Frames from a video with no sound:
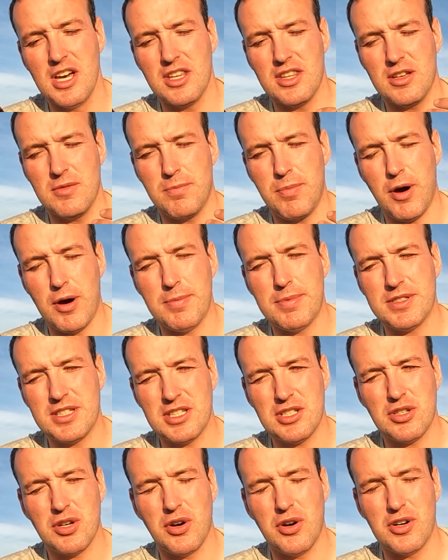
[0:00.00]
The purpose
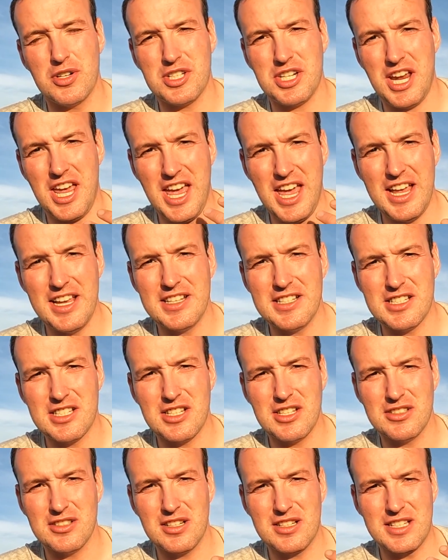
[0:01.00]
of this torch is
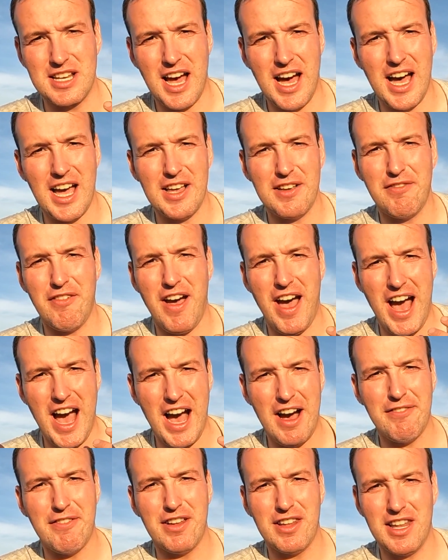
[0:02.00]
to dive,
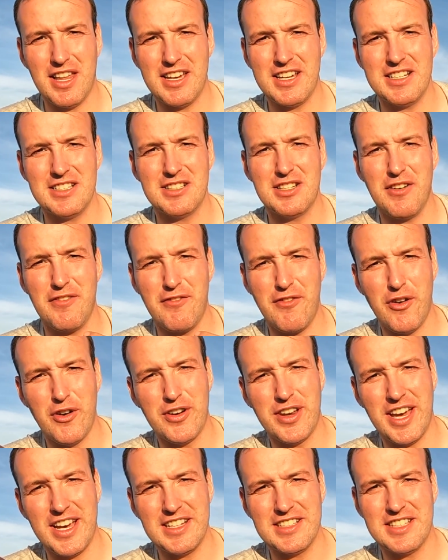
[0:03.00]
have a light for
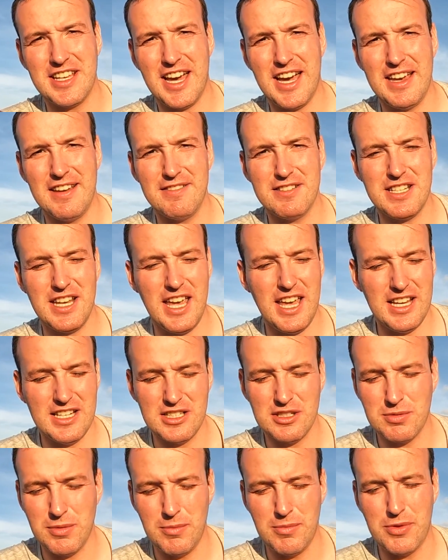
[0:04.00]
night dives, in
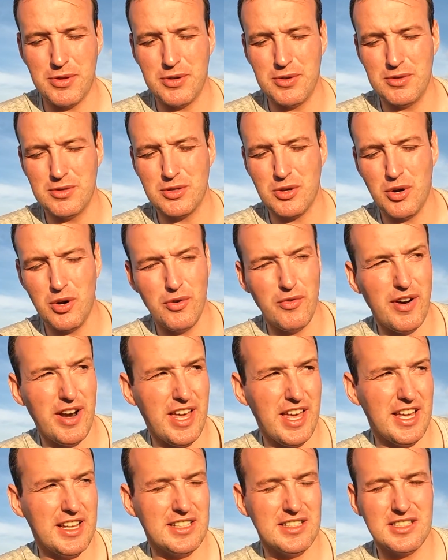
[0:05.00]
swim-throughs,
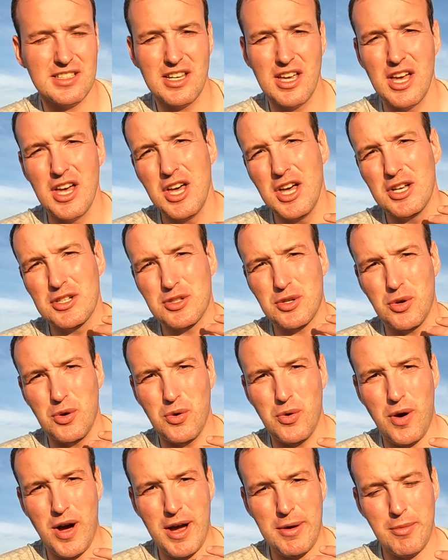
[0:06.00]
overheads.
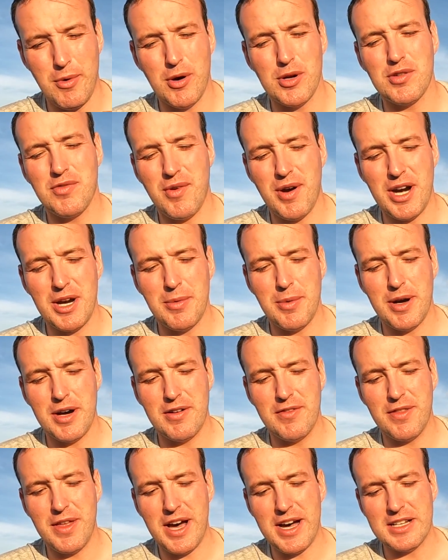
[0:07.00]
So I was very aware
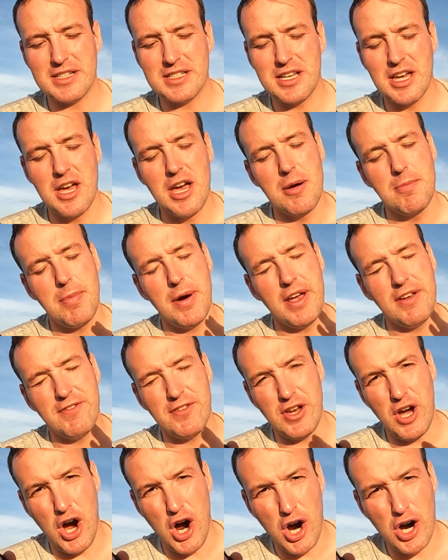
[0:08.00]
of that. But if
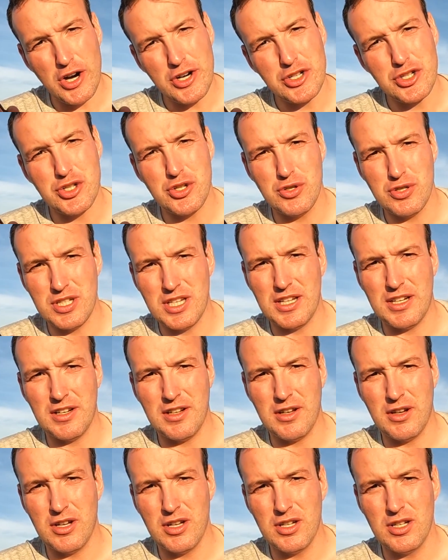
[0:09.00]
you are
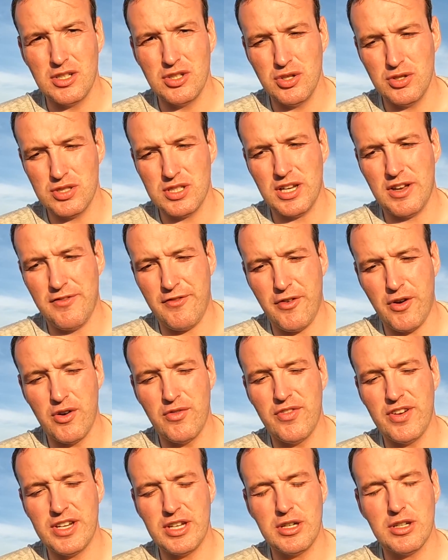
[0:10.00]
shooting, using it for
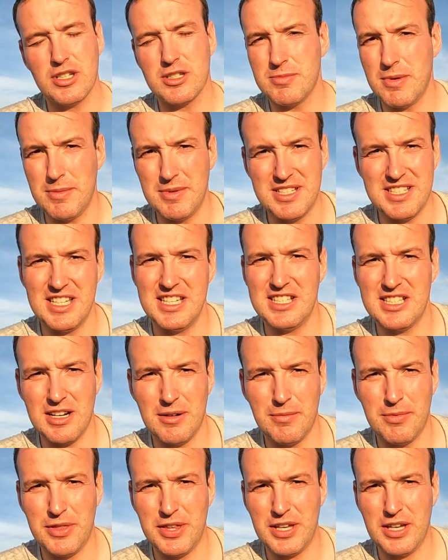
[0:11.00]
video, because maybe you see
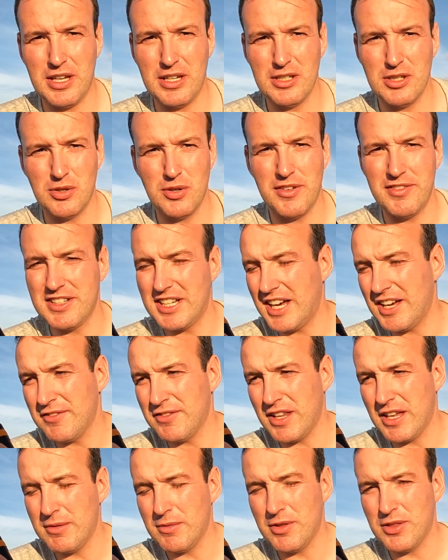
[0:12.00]
something, you don't have a dive
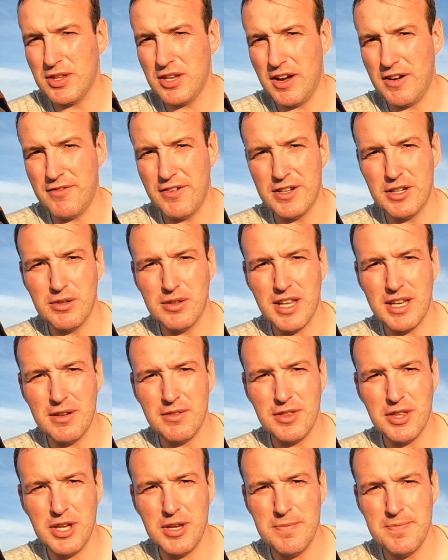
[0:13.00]
light with you, a video light
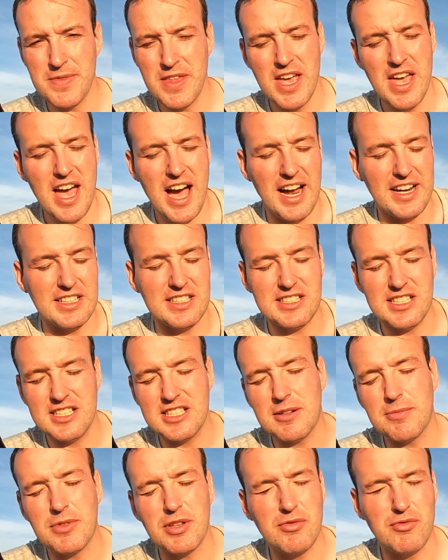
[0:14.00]
with you, and you see
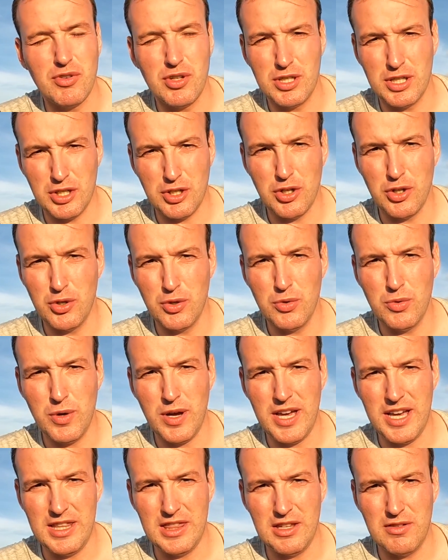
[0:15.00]
something really cool
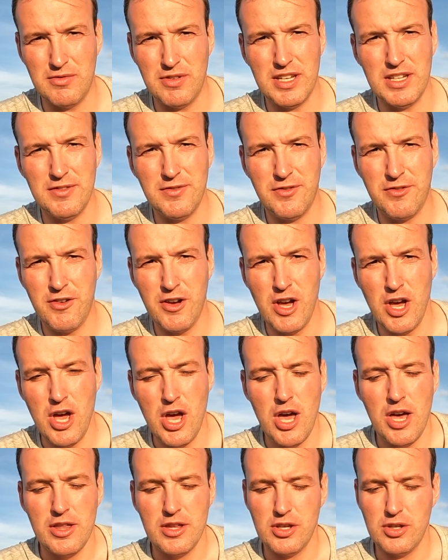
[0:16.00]
in the reef,
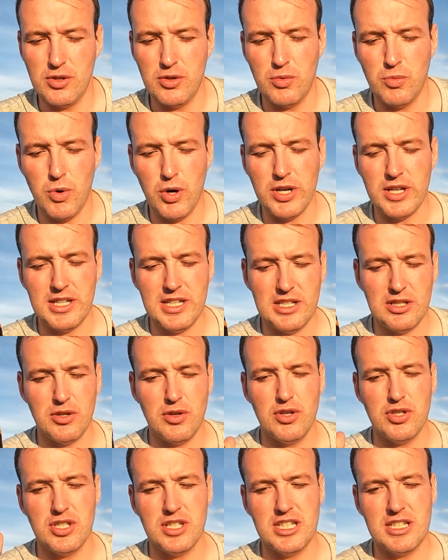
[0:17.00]
you know what you need to
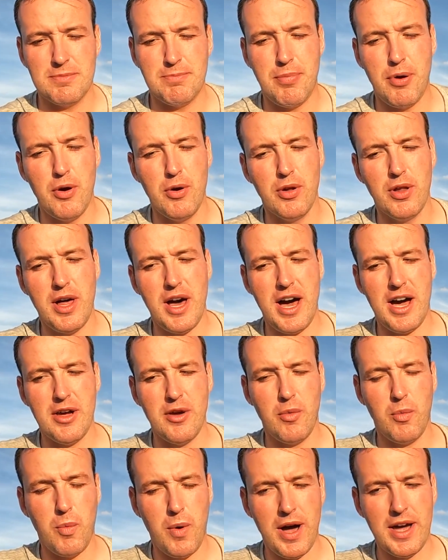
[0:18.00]
do is you need to pull it
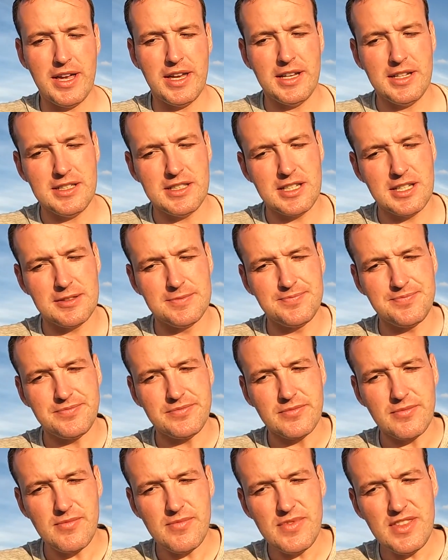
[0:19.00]
out wide
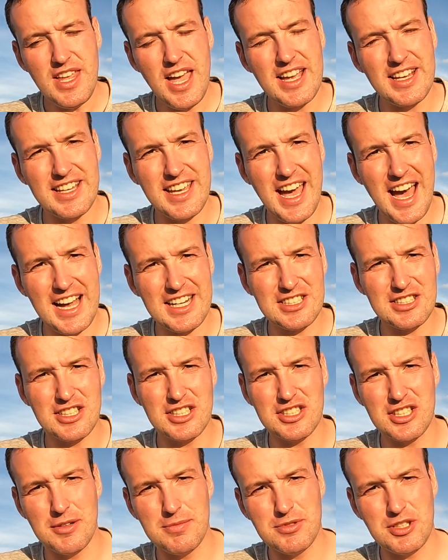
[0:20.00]
and catch the
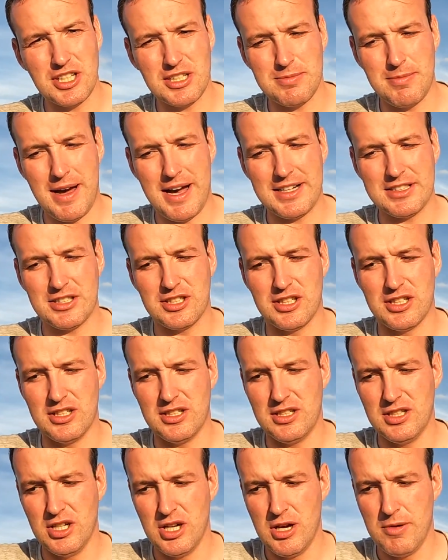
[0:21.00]
subject matter
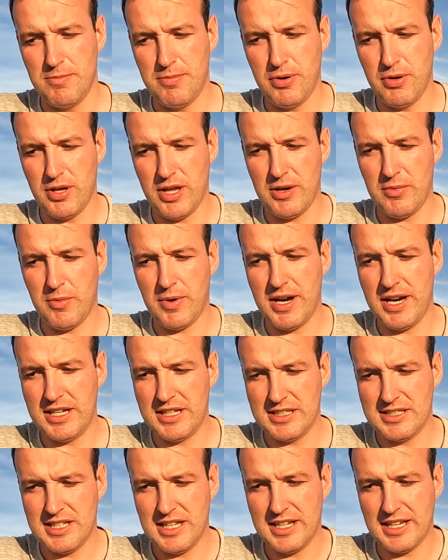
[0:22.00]
pull out wide
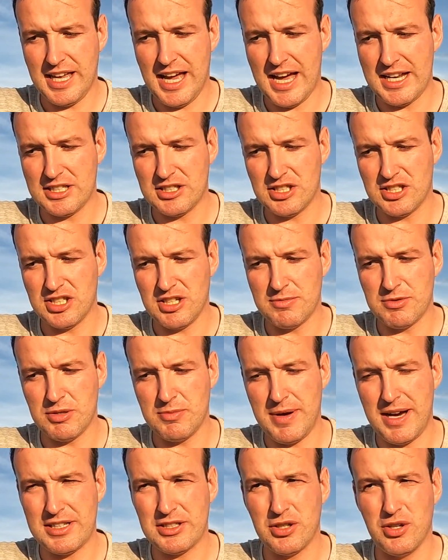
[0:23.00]
and say catch the subject
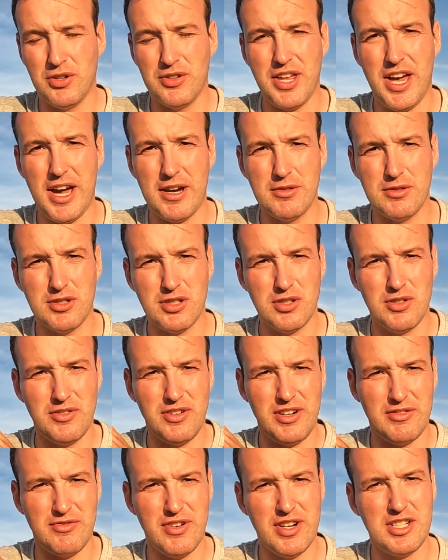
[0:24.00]
matter on the outer
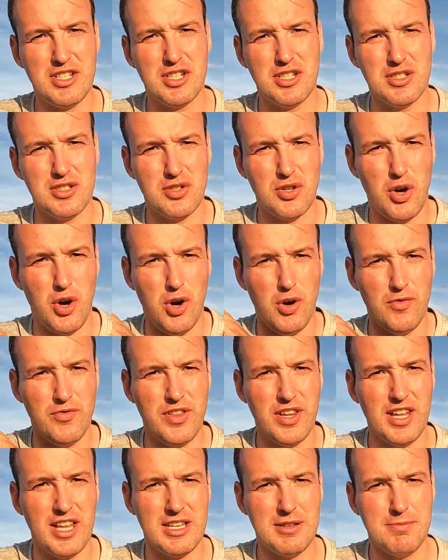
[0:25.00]
ridges of
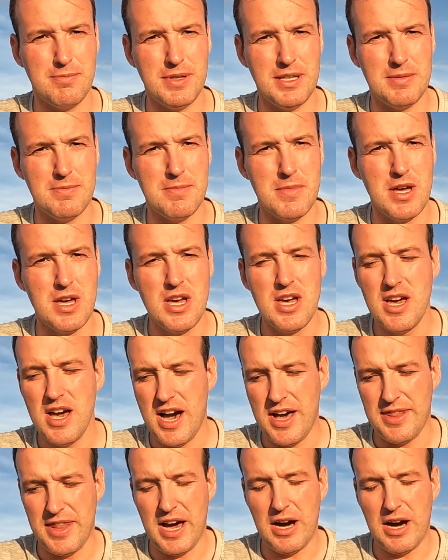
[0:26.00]
the light beam, and